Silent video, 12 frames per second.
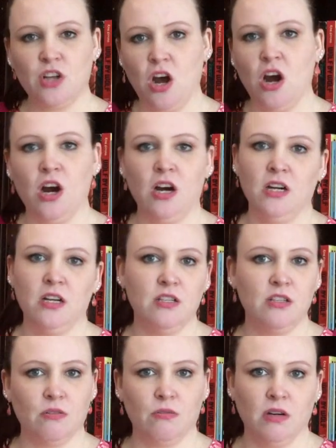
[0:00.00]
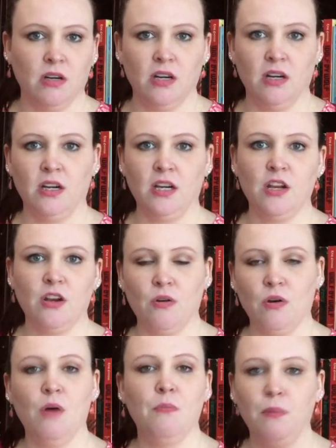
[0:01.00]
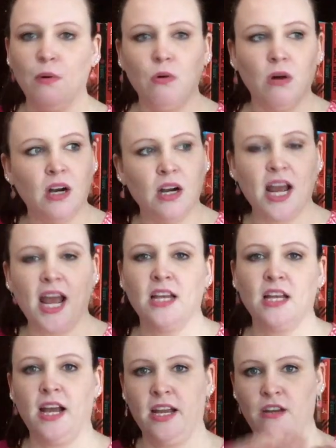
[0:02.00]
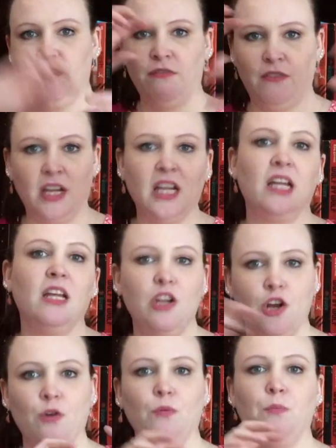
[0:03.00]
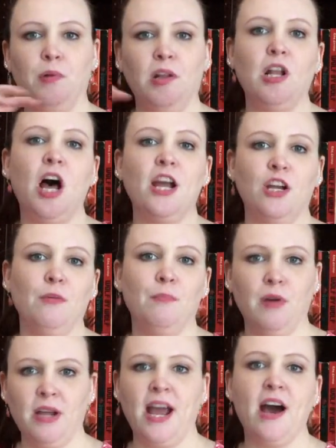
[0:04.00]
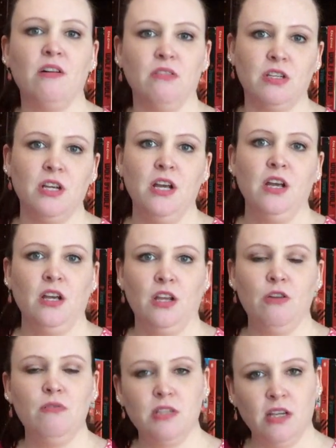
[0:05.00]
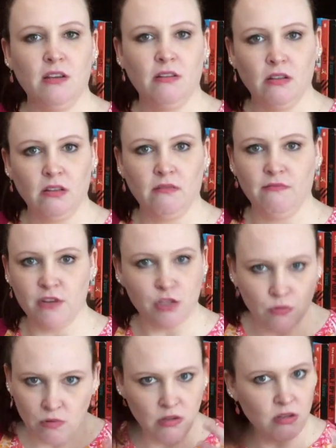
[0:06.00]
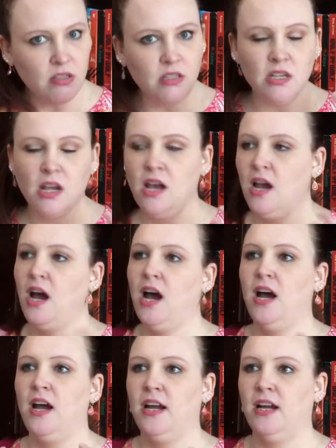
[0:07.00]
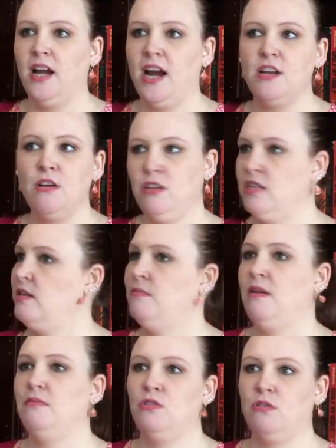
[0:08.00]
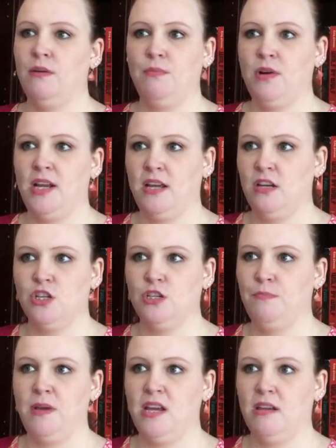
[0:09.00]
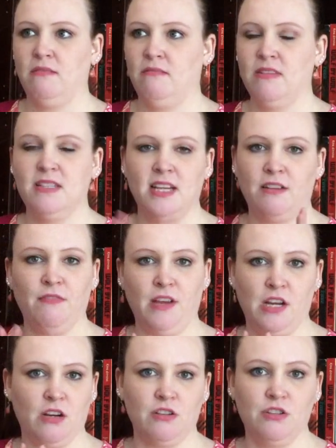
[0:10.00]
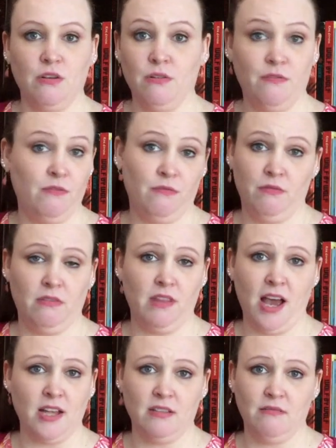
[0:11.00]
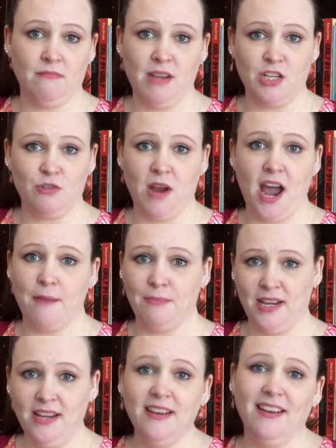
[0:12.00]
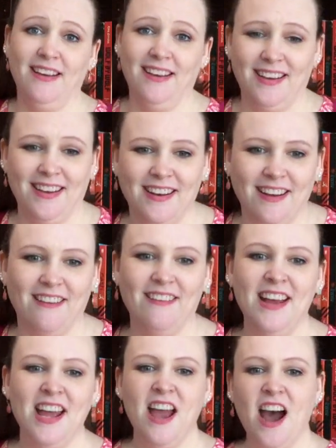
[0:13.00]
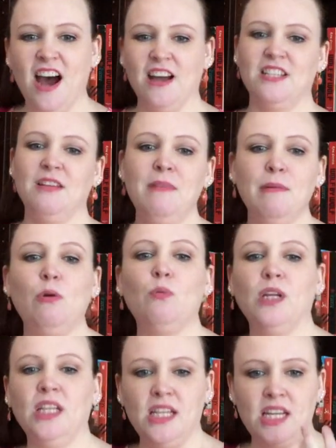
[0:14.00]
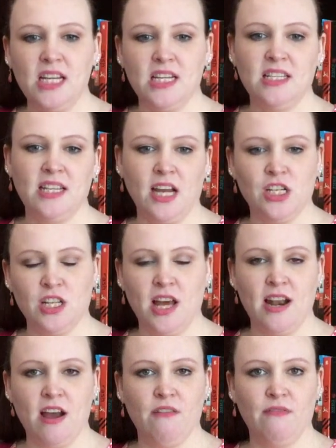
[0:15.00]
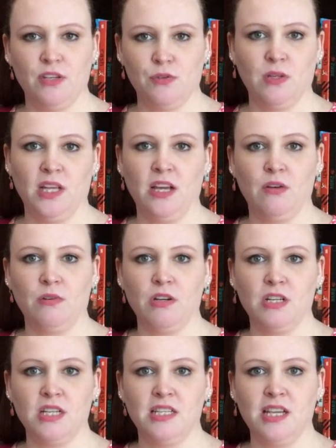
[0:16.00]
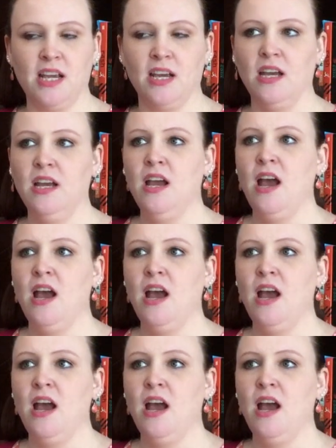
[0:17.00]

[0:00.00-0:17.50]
cards or, a board, and kind of, plot your book out using visuals. I know that sometimes storyboarding can just be stick figures. So if that makes you happy, some people really need to sketch that out visually in order to see it.